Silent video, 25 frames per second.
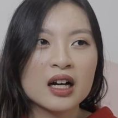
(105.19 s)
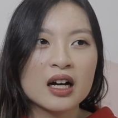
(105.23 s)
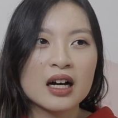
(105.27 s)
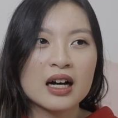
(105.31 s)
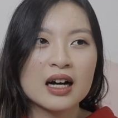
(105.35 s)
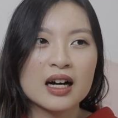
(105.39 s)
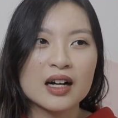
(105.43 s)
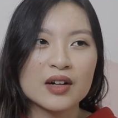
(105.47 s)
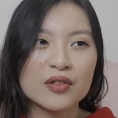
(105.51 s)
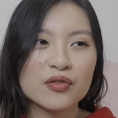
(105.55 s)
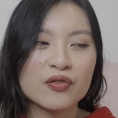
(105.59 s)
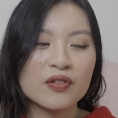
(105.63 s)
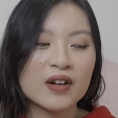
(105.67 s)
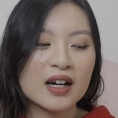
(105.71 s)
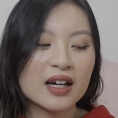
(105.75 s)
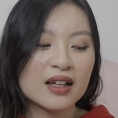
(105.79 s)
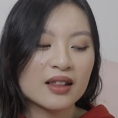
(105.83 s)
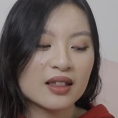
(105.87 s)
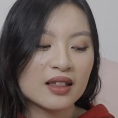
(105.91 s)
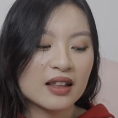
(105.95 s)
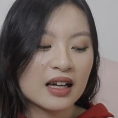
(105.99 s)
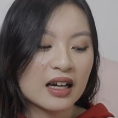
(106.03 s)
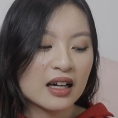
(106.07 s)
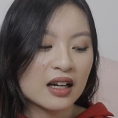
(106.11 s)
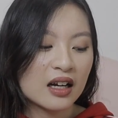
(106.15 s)
I
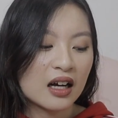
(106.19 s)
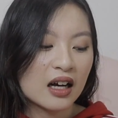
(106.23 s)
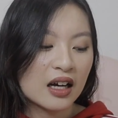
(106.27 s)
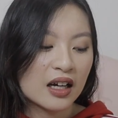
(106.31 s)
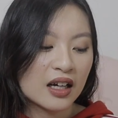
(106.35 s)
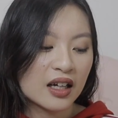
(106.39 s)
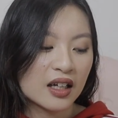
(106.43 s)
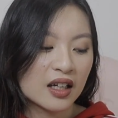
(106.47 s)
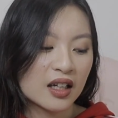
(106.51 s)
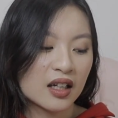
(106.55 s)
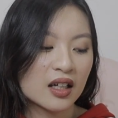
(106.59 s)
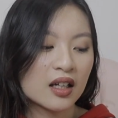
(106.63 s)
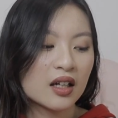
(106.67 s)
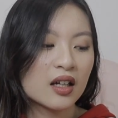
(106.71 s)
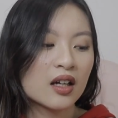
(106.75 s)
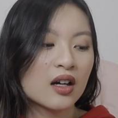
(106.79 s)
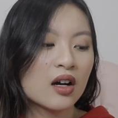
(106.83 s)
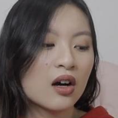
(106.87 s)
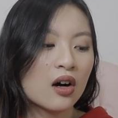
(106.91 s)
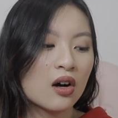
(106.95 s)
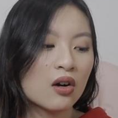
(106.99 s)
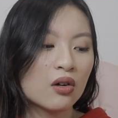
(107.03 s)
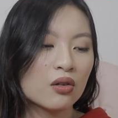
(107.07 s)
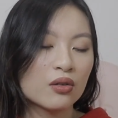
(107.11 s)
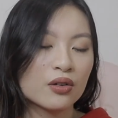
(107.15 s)
find that I
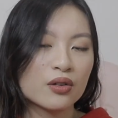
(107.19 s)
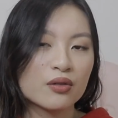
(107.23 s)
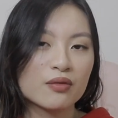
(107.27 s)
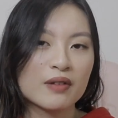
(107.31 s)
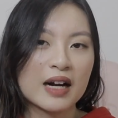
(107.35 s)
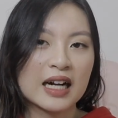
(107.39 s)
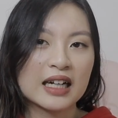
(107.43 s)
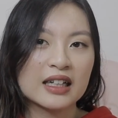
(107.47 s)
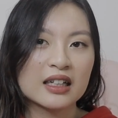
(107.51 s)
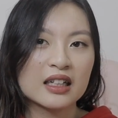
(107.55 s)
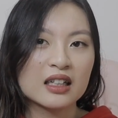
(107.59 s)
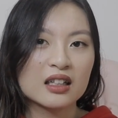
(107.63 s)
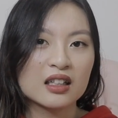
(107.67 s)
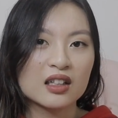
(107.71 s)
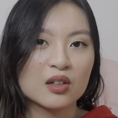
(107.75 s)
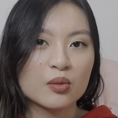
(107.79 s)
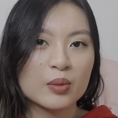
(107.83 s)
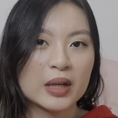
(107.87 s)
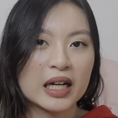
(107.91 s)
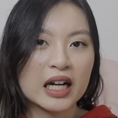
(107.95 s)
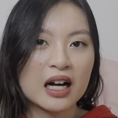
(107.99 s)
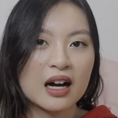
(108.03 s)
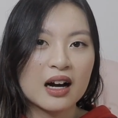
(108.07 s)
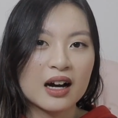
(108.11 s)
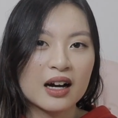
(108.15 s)
hold the racket a little
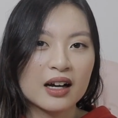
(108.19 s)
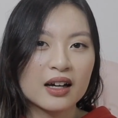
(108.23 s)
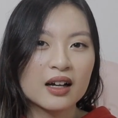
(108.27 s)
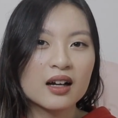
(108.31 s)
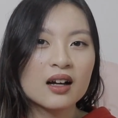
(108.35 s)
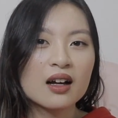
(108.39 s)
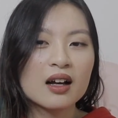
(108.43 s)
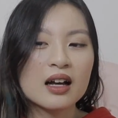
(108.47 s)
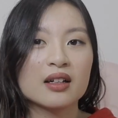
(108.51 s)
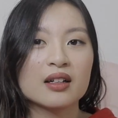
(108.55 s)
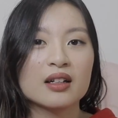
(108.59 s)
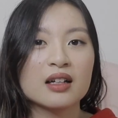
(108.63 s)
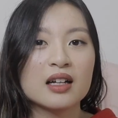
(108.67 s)
bit higher,